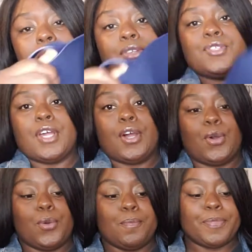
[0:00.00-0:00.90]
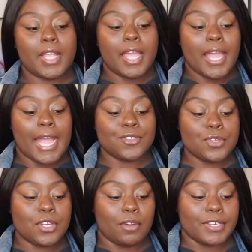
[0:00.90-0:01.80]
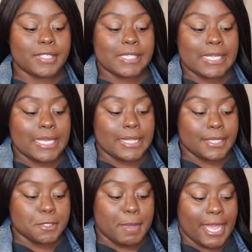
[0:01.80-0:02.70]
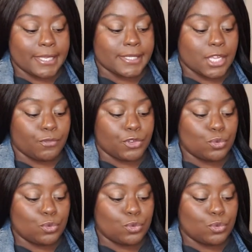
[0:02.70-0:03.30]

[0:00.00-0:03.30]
So as you can already see in this bag itself,